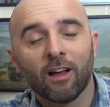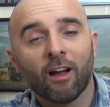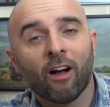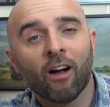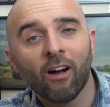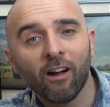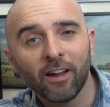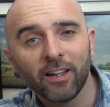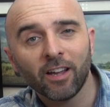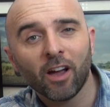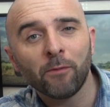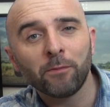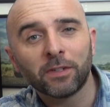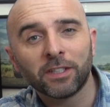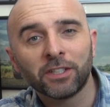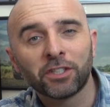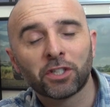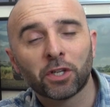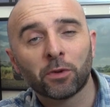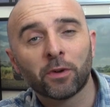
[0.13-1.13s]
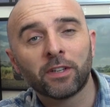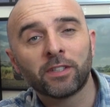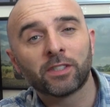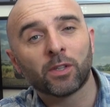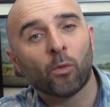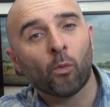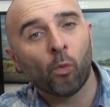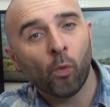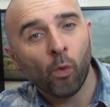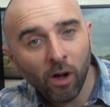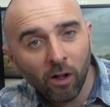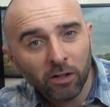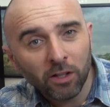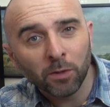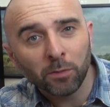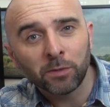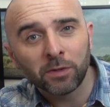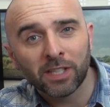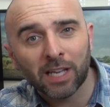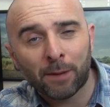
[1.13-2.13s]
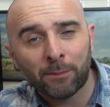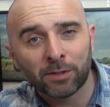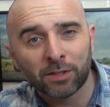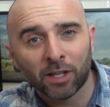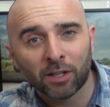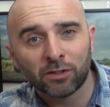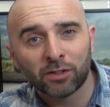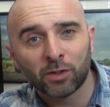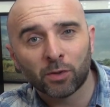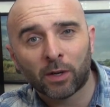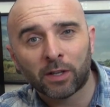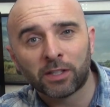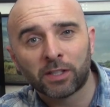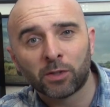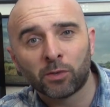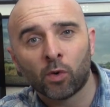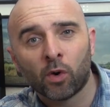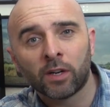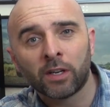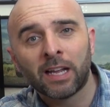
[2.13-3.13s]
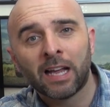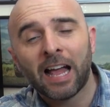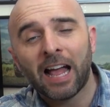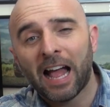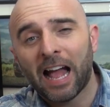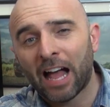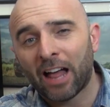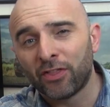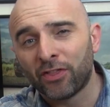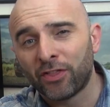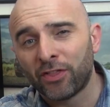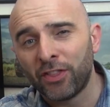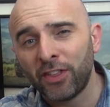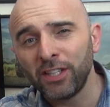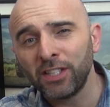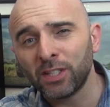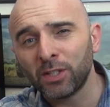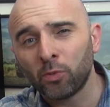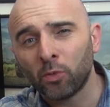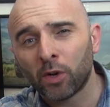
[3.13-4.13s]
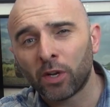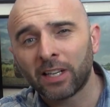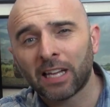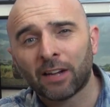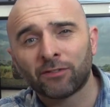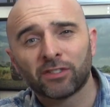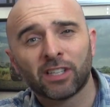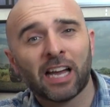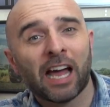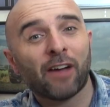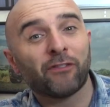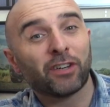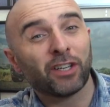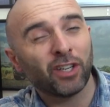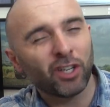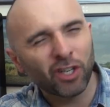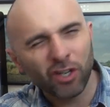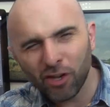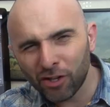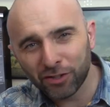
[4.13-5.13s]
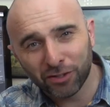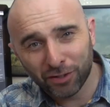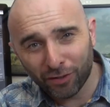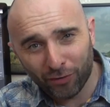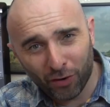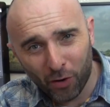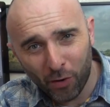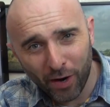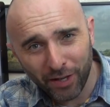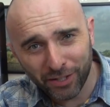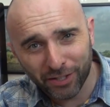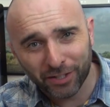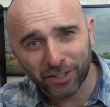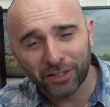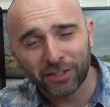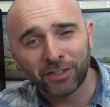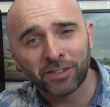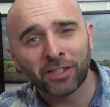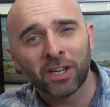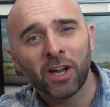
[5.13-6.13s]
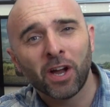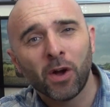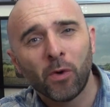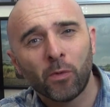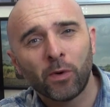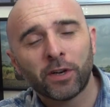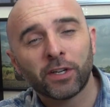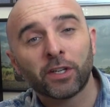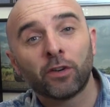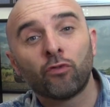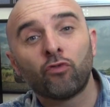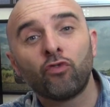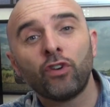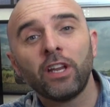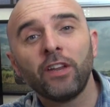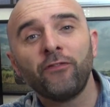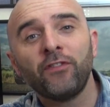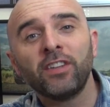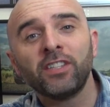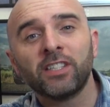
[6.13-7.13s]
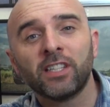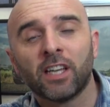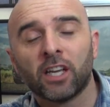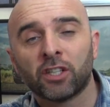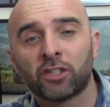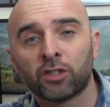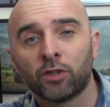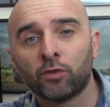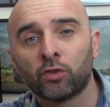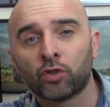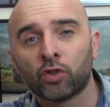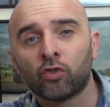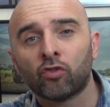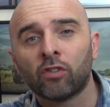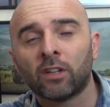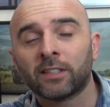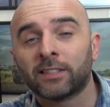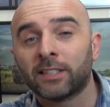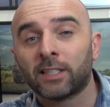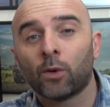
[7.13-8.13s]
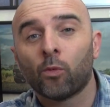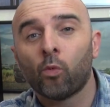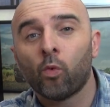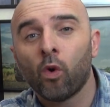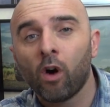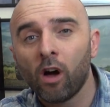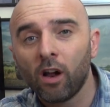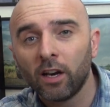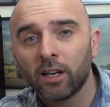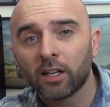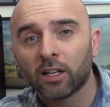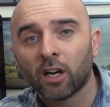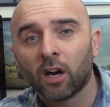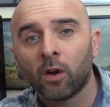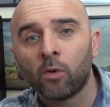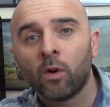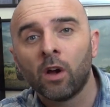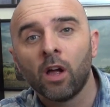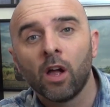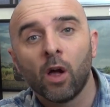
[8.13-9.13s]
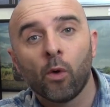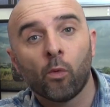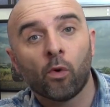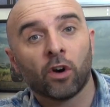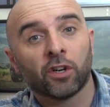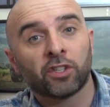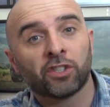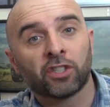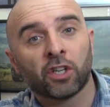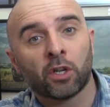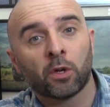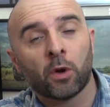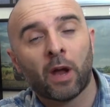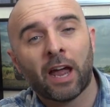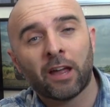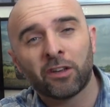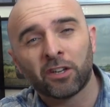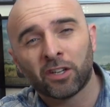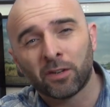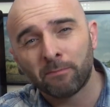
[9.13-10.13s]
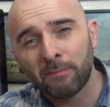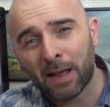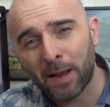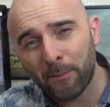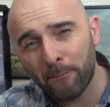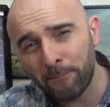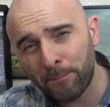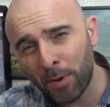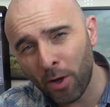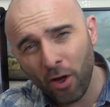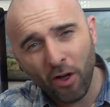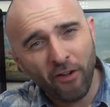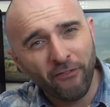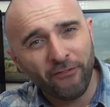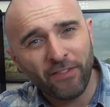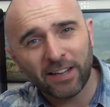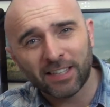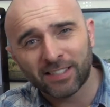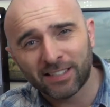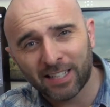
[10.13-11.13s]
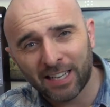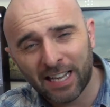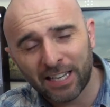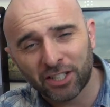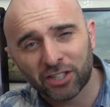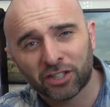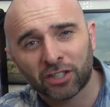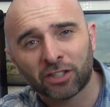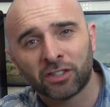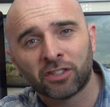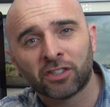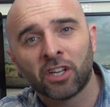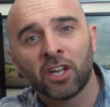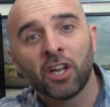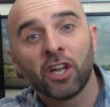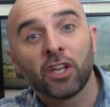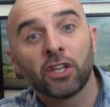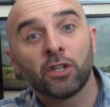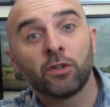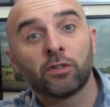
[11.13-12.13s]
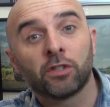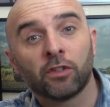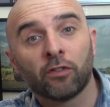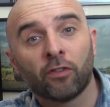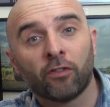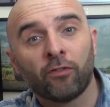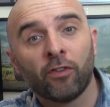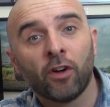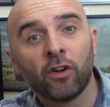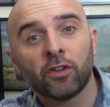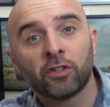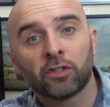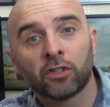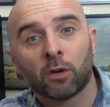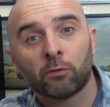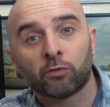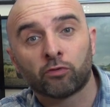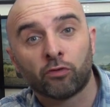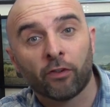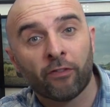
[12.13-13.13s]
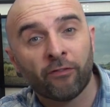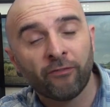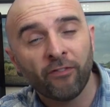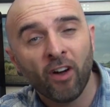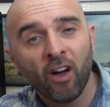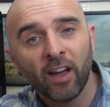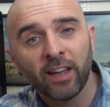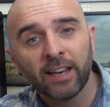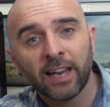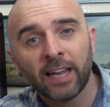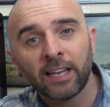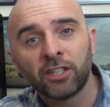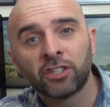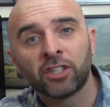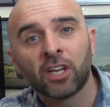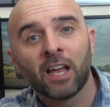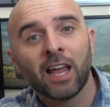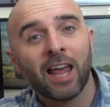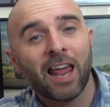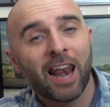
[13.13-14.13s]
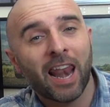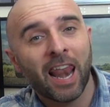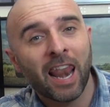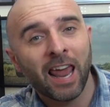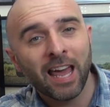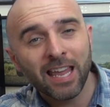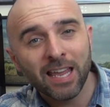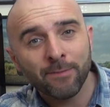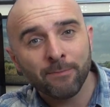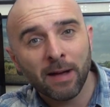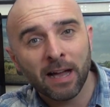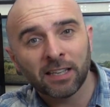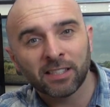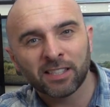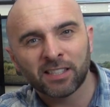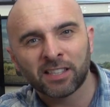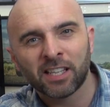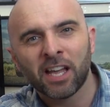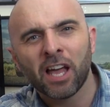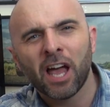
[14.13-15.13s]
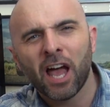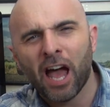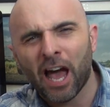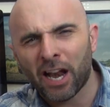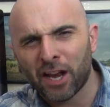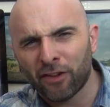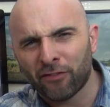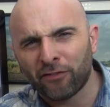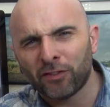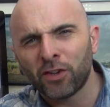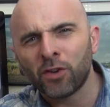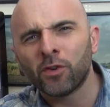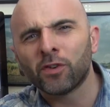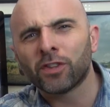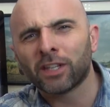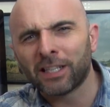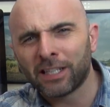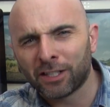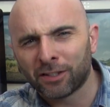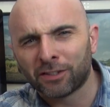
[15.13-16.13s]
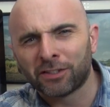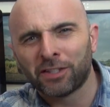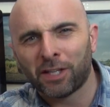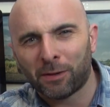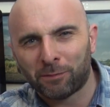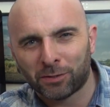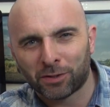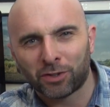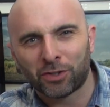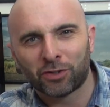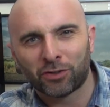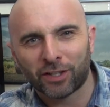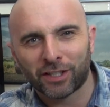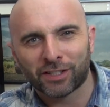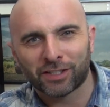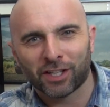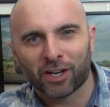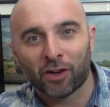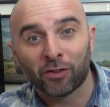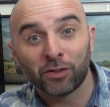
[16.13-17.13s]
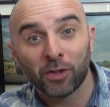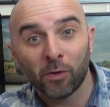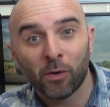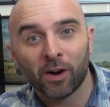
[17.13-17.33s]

Hi, I'm Glyn Dewis. Welcome to episode 21. And this week, after having lots of questions, we're going to revisit a tutorial I did a while ago where I'll show you how you can make perfect selections using Photoshop's Refine Edge, layer masks, and a few other little tips and tricks along the